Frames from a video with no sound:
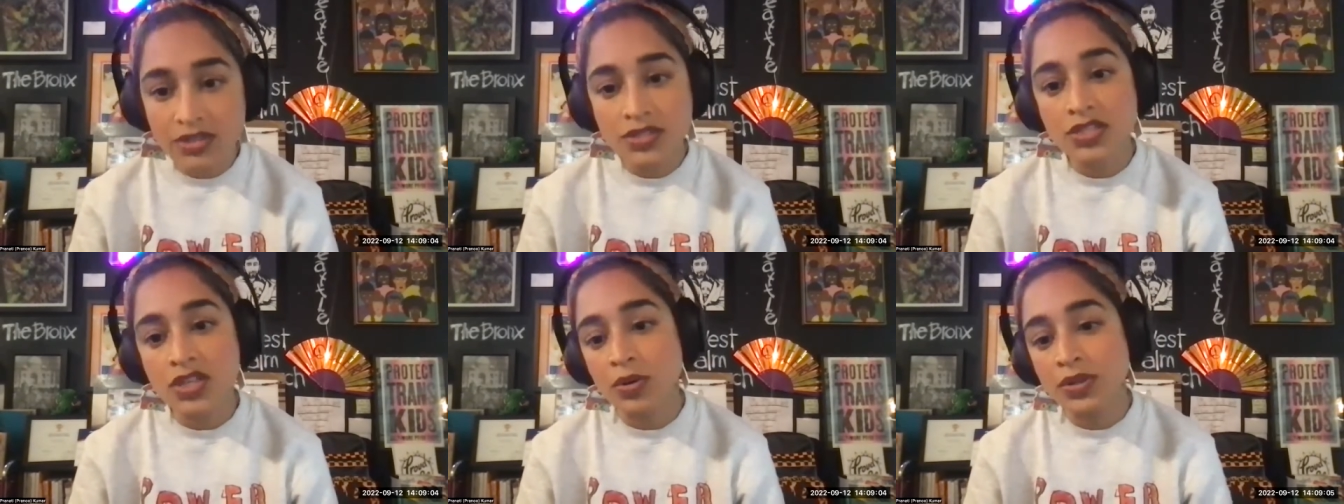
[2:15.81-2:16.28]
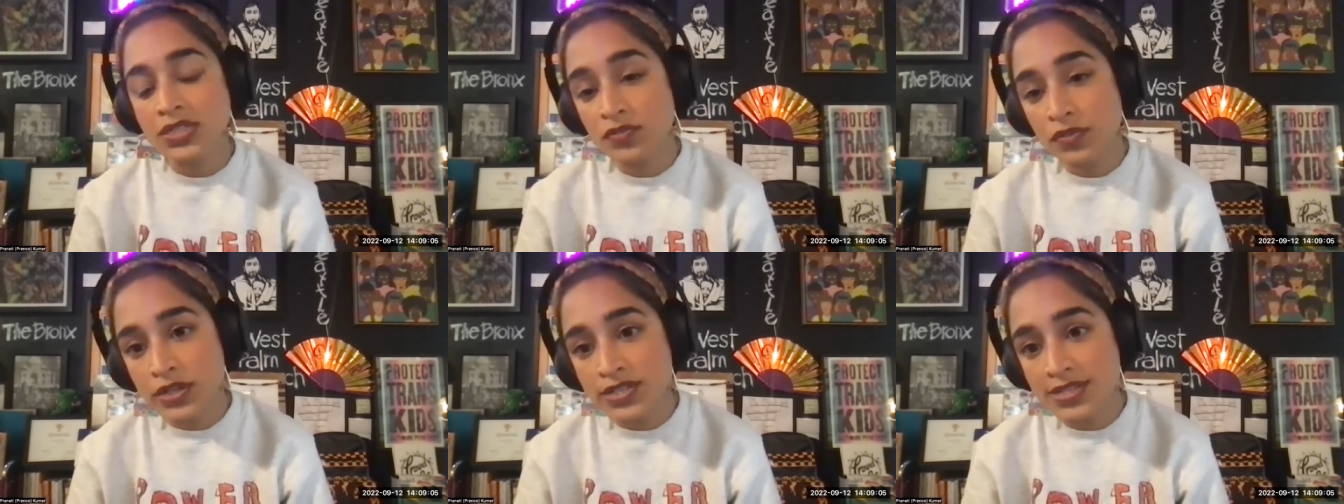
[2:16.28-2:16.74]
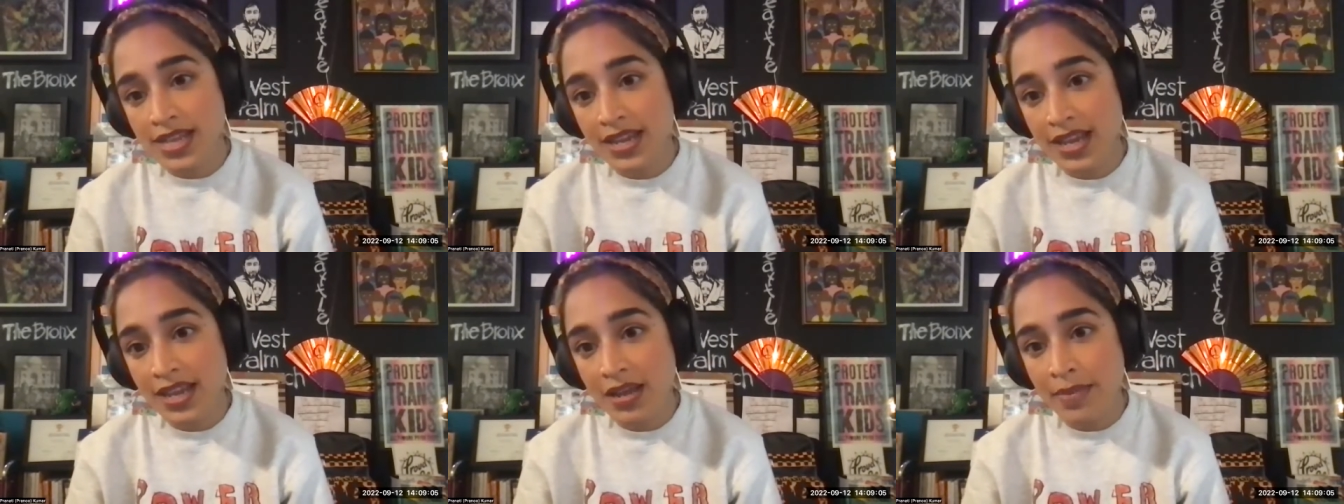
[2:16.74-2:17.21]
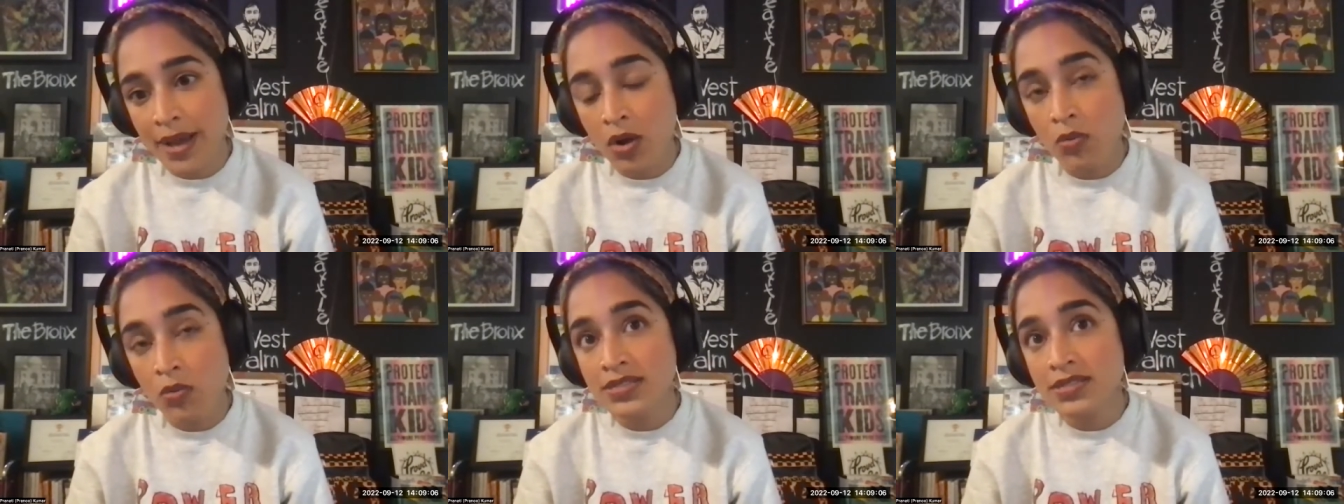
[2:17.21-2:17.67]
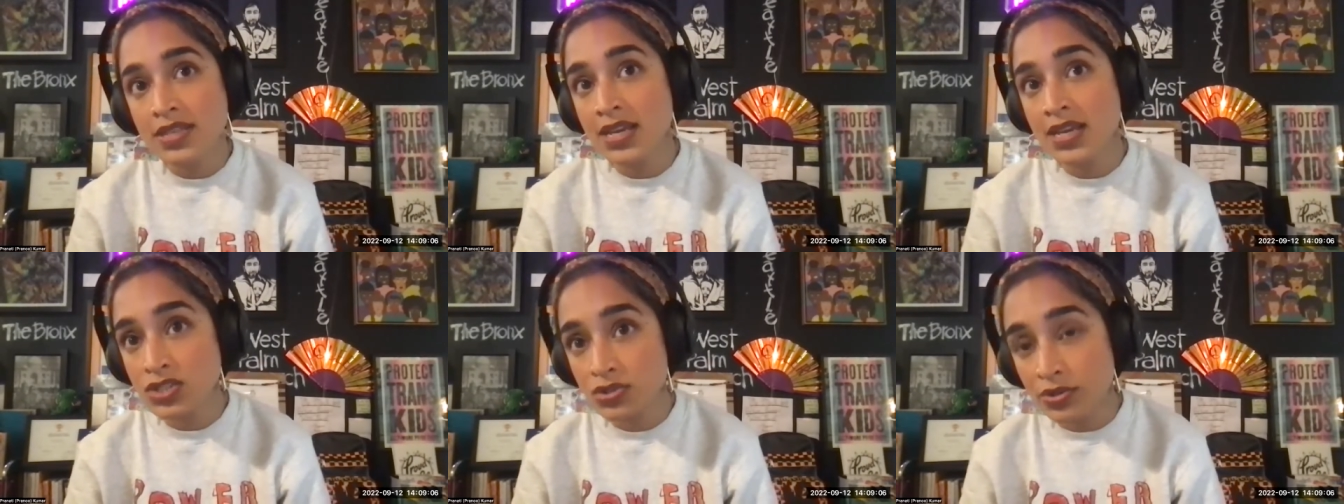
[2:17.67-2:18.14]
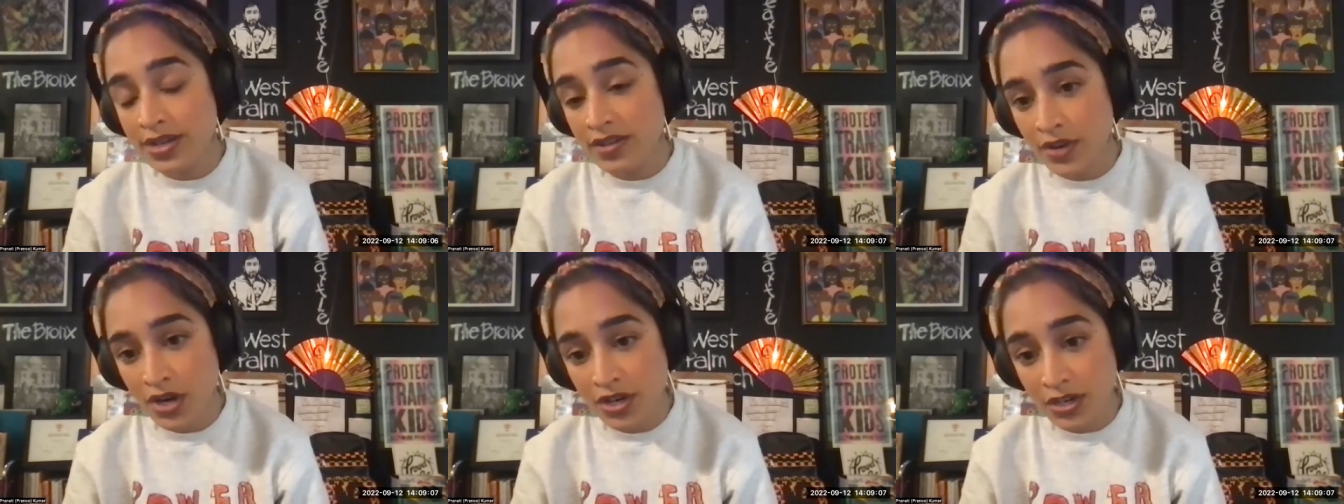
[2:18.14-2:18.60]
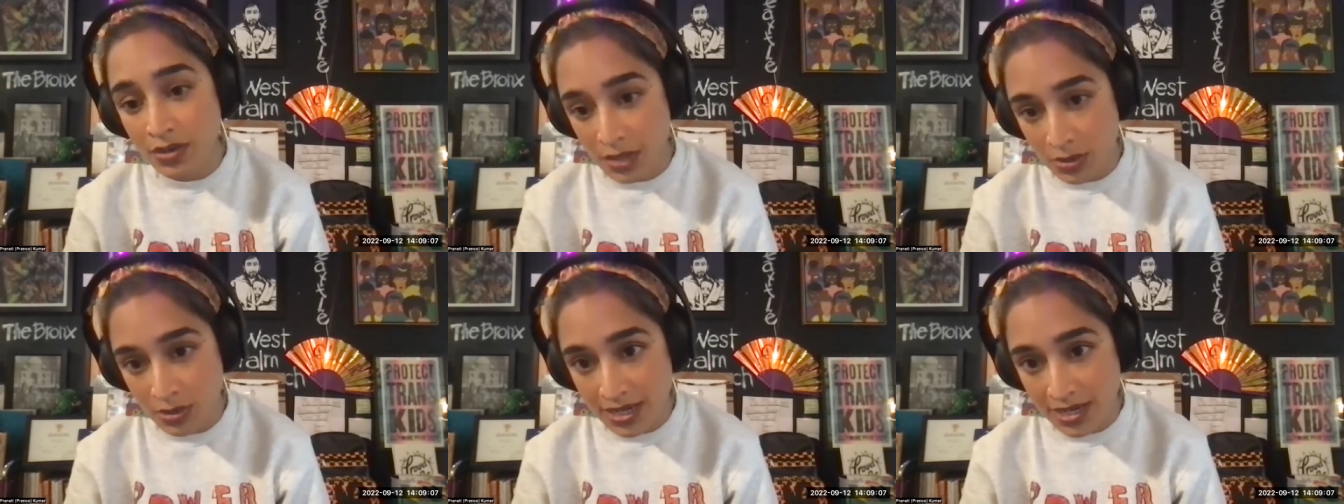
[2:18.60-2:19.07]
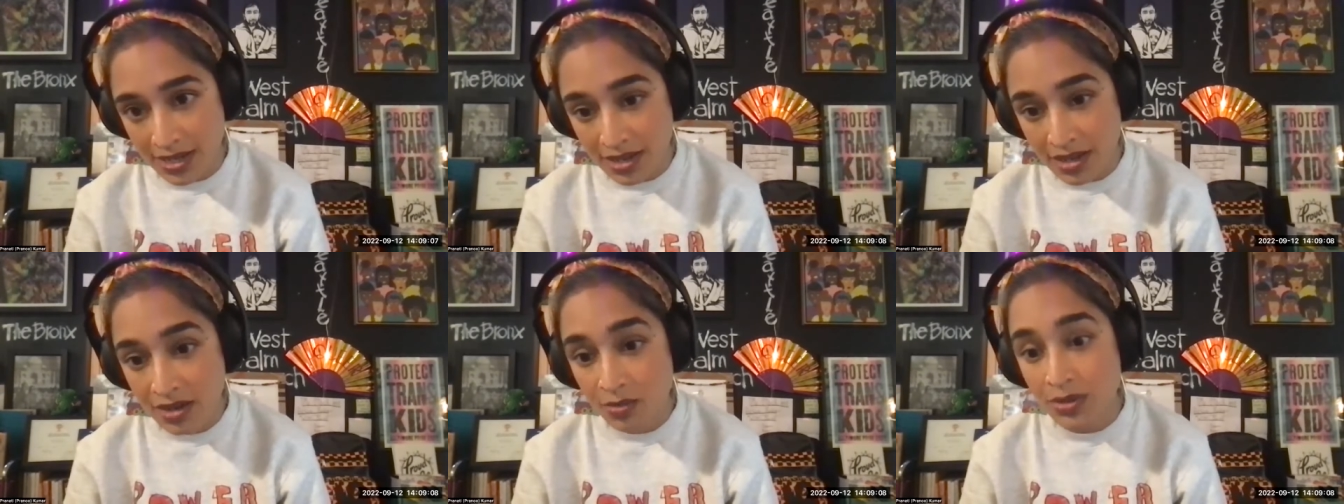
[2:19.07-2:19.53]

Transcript: So it's first thinking about what's the history of our community?